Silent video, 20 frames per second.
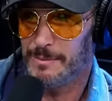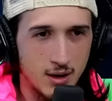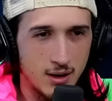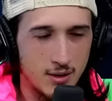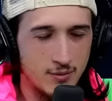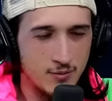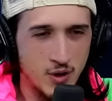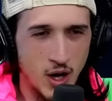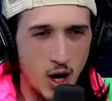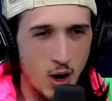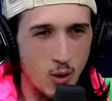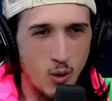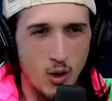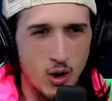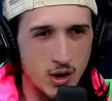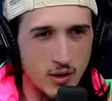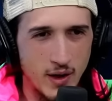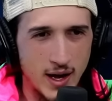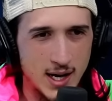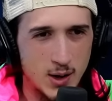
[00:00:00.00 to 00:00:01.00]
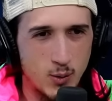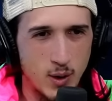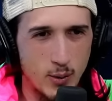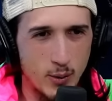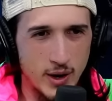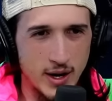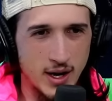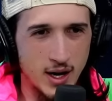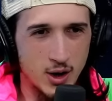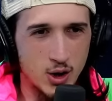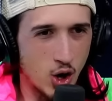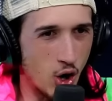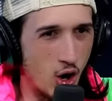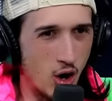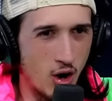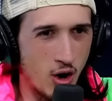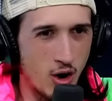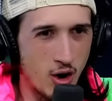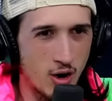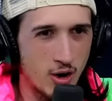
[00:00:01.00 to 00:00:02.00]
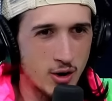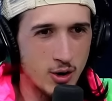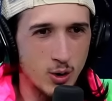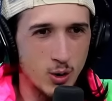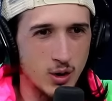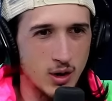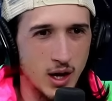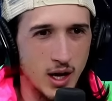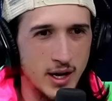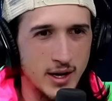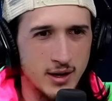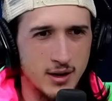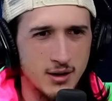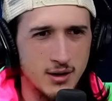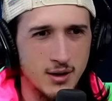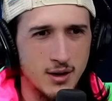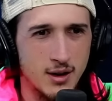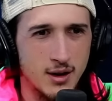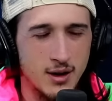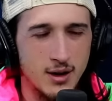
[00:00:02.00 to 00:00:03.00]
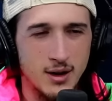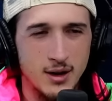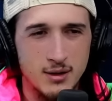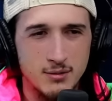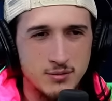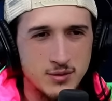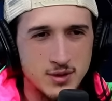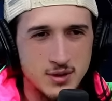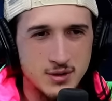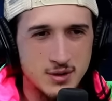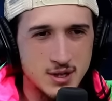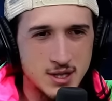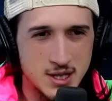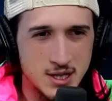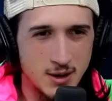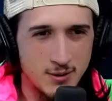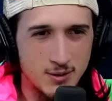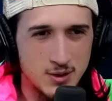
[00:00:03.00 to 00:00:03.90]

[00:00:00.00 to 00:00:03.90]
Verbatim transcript: No, or like we were in a car or like by the so, way